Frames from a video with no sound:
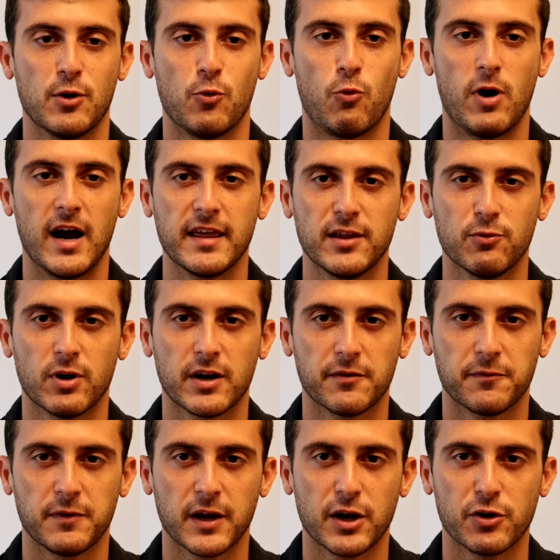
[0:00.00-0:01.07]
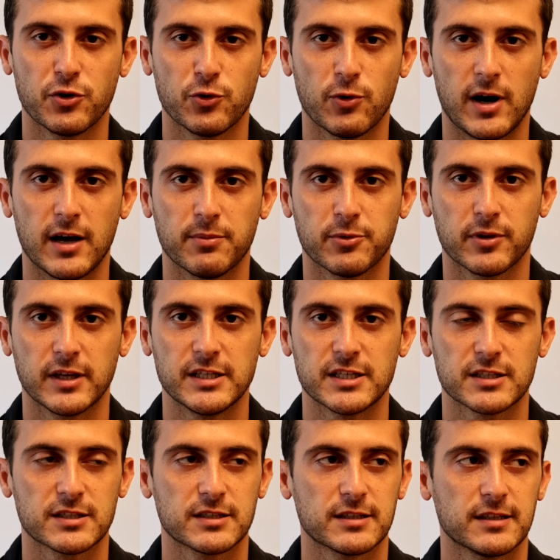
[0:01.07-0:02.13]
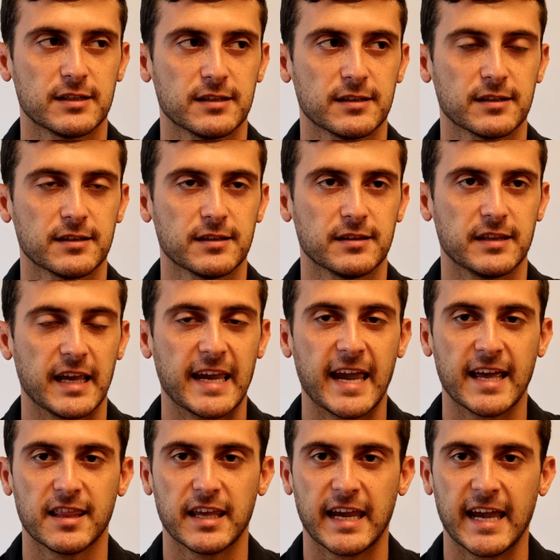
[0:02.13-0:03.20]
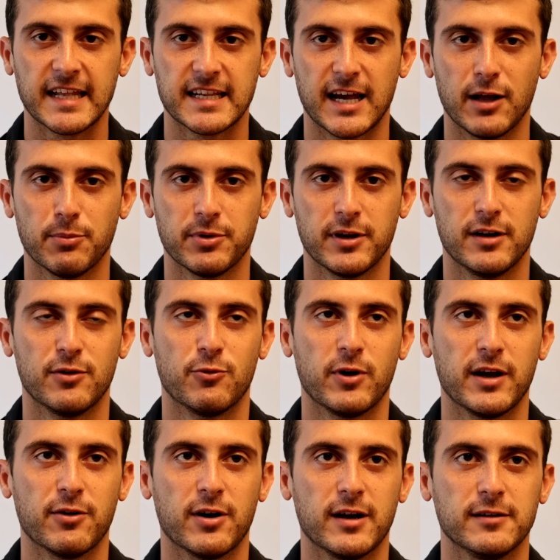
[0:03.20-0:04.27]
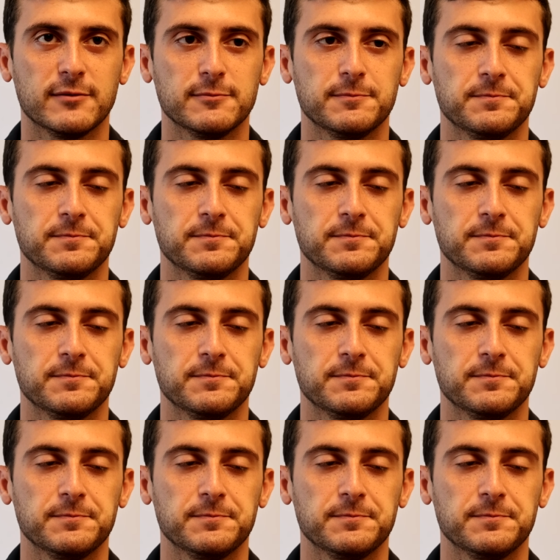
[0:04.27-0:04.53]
why they want to figure you out, but they can't help it in a way, right?